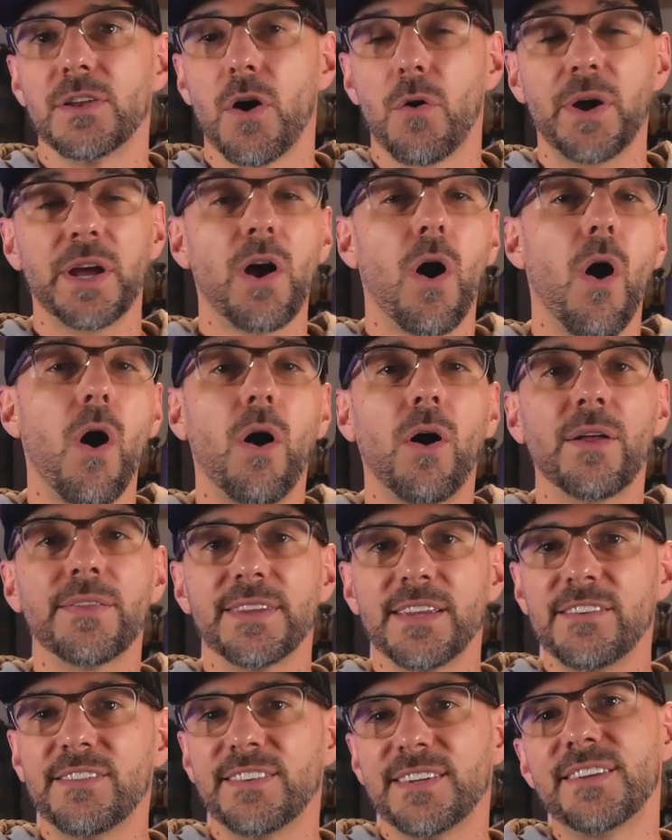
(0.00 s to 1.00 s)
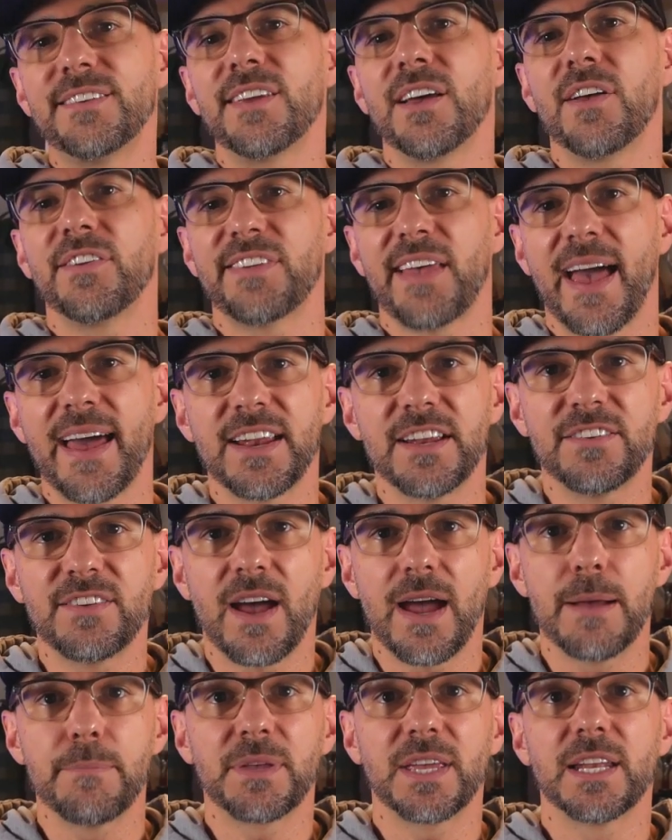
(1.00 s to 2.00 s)
Knowing all these details ahead of
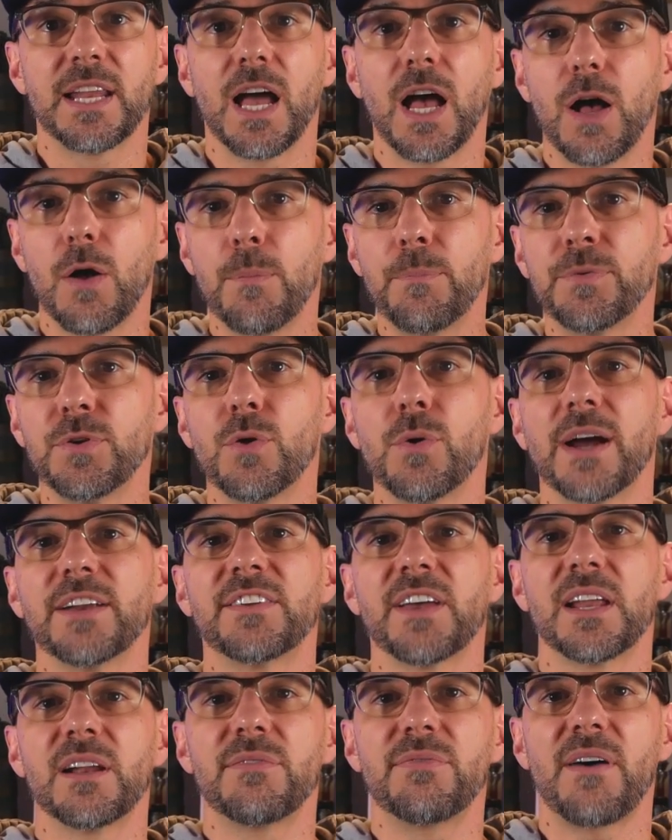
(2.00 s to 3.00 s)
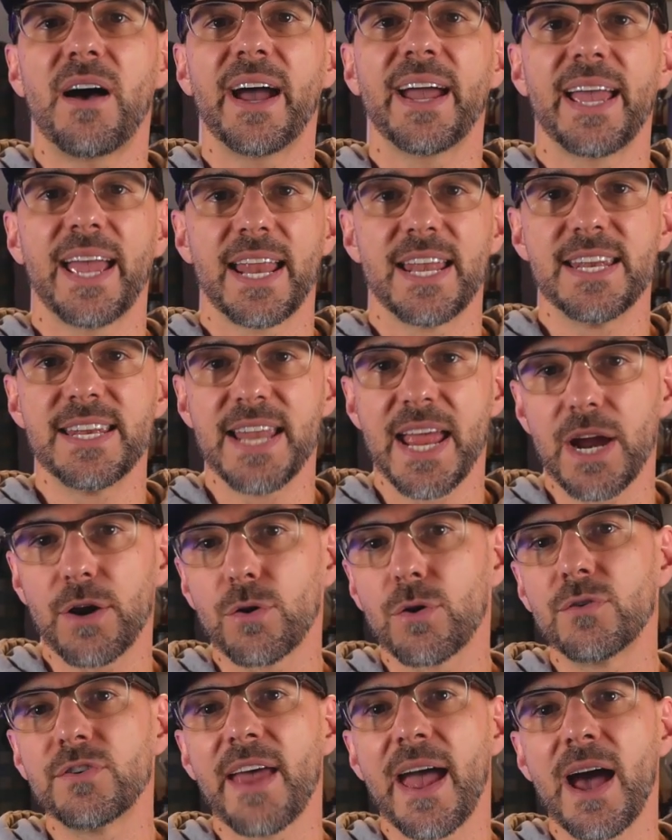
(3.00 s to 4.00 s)
time can help you identify and
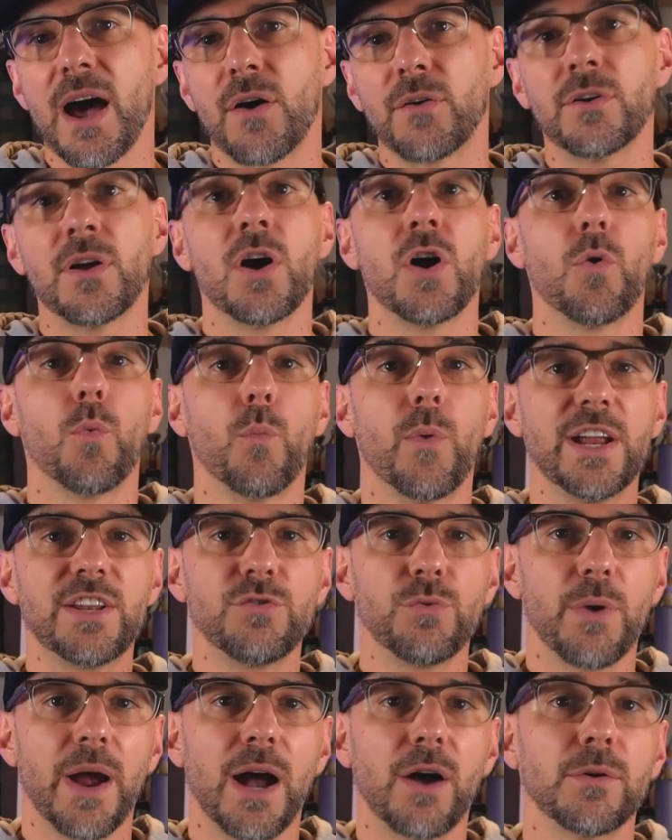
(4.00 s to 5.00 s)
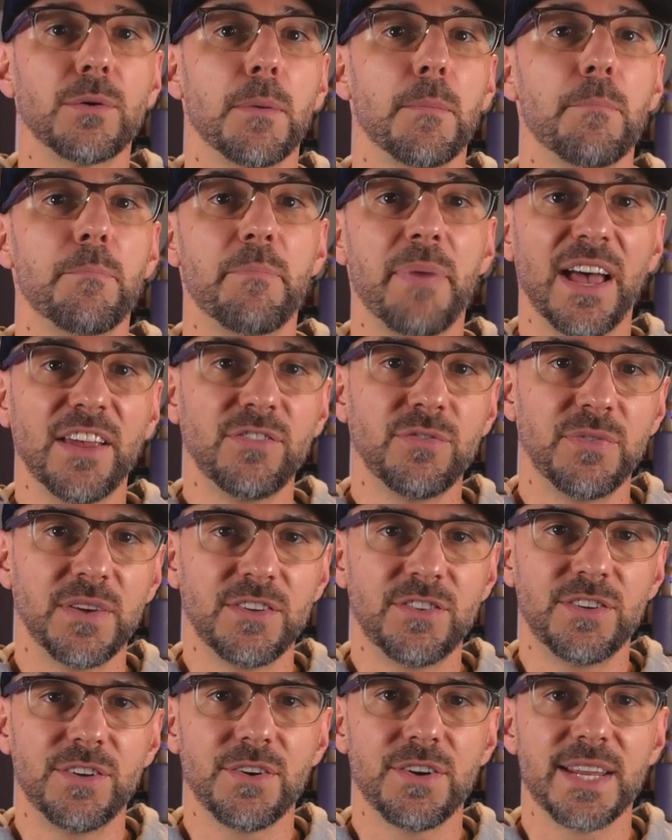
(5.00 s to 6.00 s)
narrow down which route best
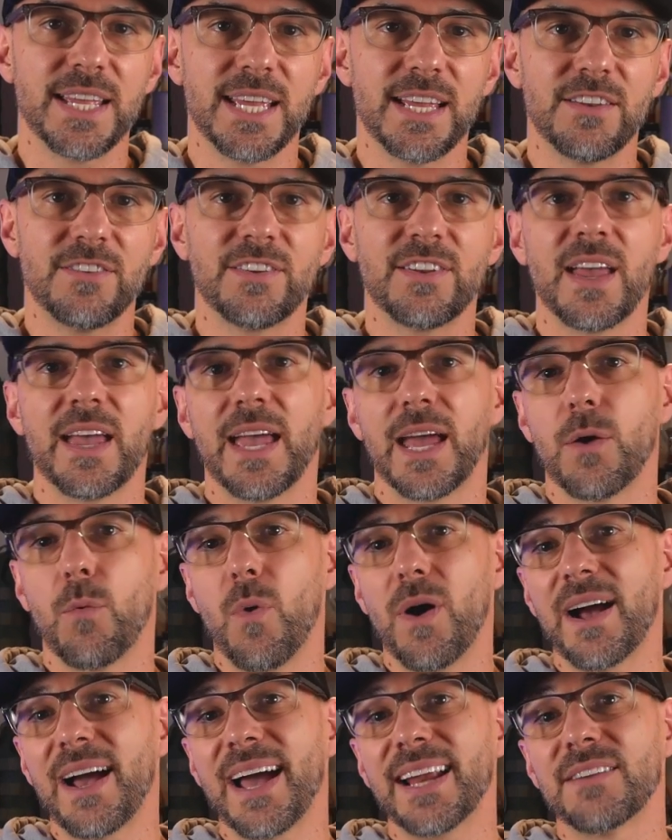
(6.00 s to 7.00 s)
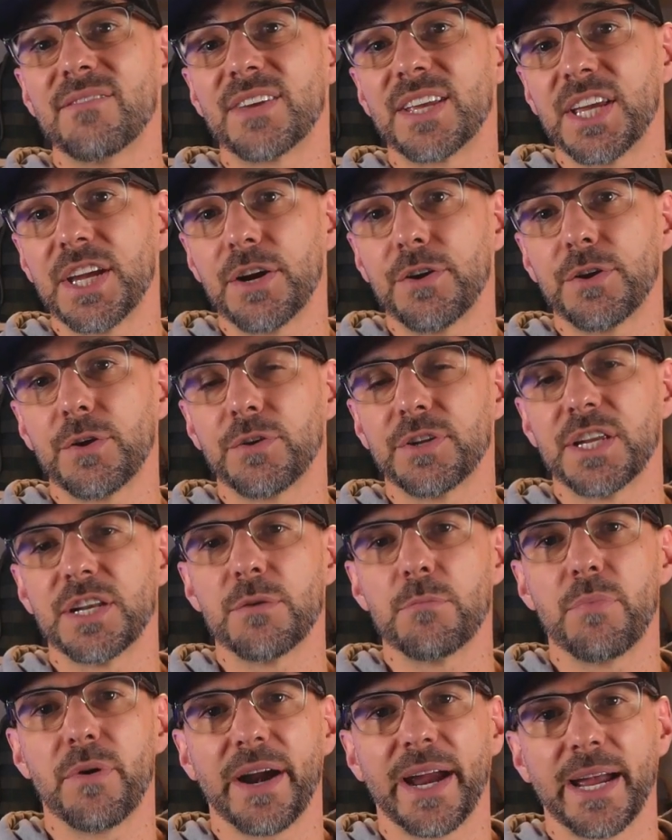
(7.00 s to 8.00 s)
fits your needs and what kind of gear you'll need to
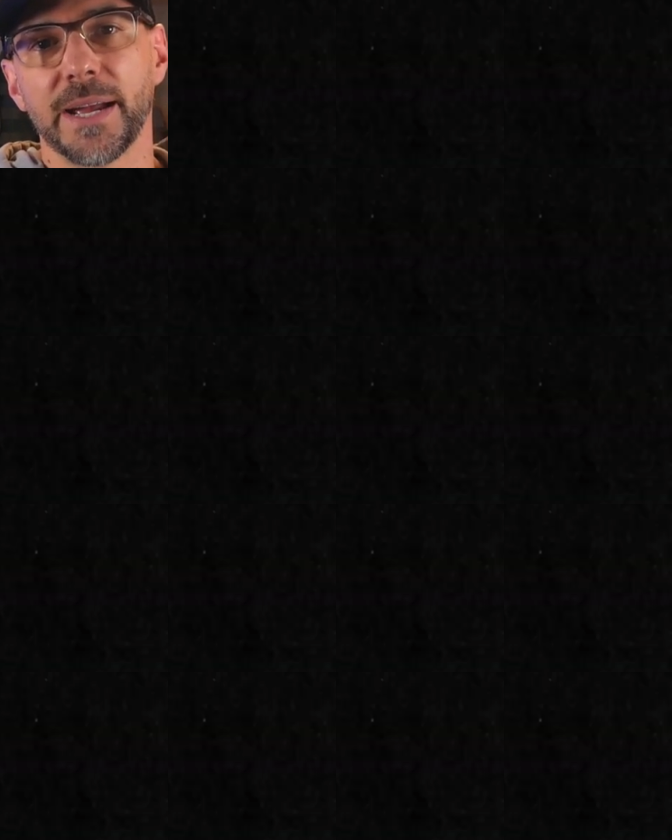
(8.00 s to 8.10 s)
bring.